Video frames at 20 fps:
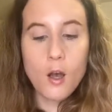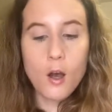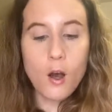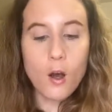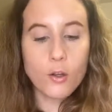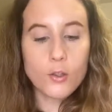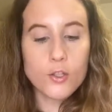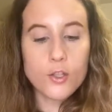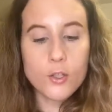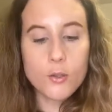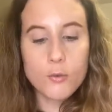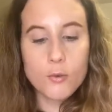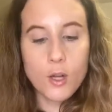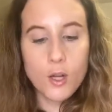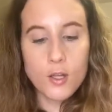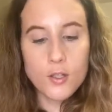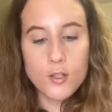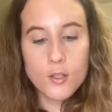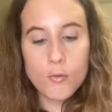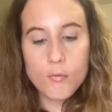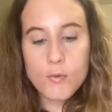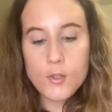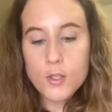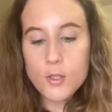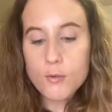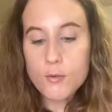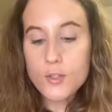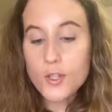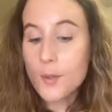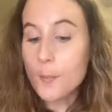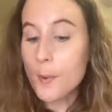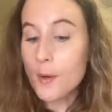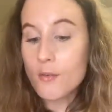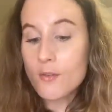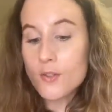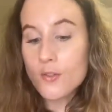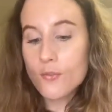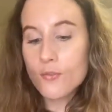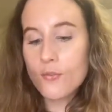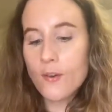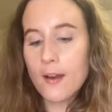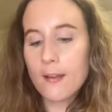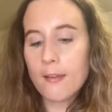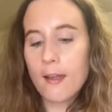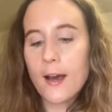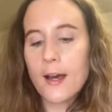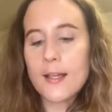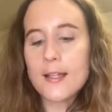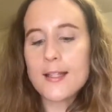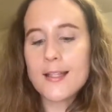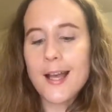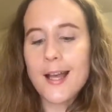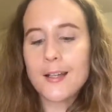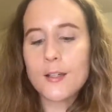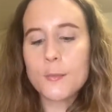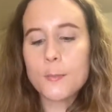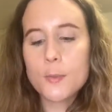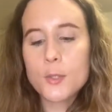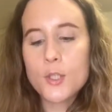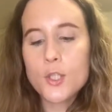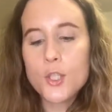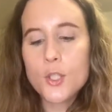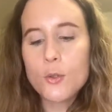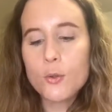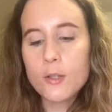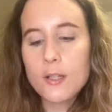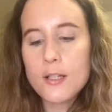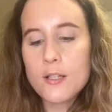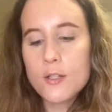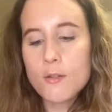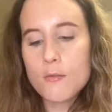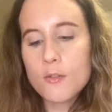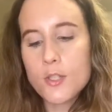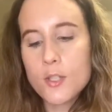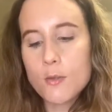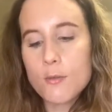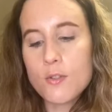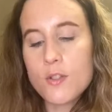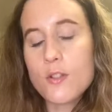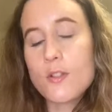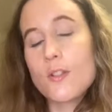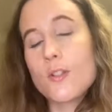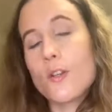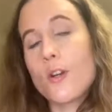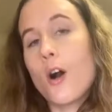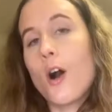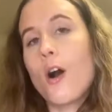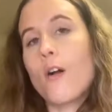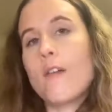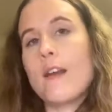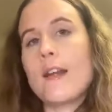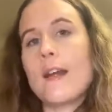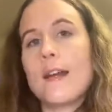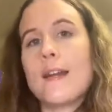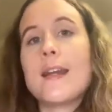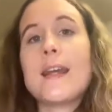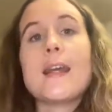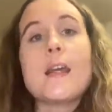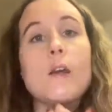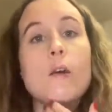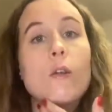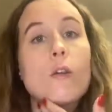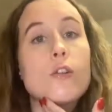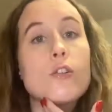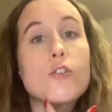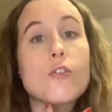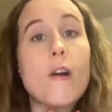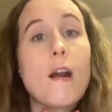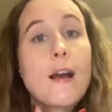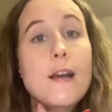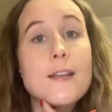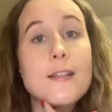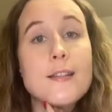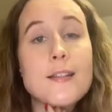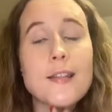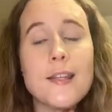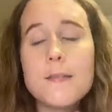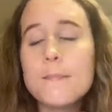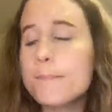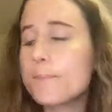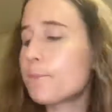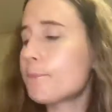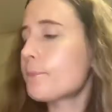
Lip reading: arjuna to reduce the appearance of fine lines, and patchouli to reduce scarring and heal dry skin.